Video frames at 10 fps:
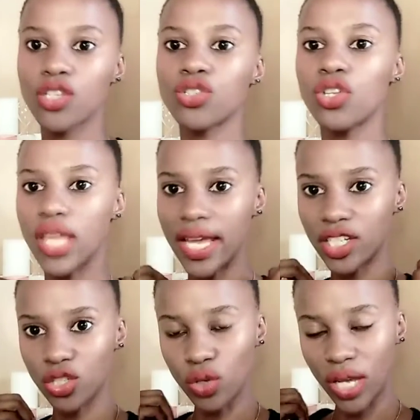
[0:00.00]
so
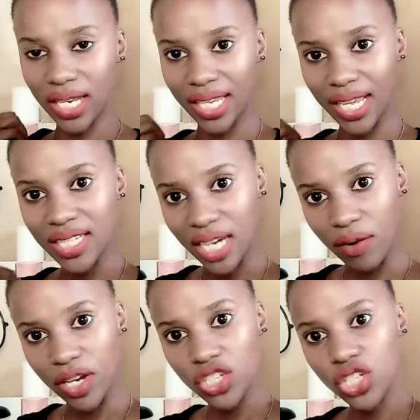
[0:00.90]
that you can get
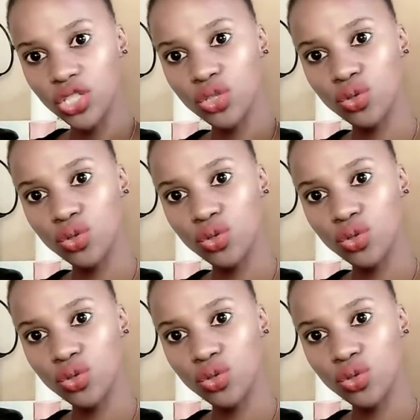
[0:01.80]
directions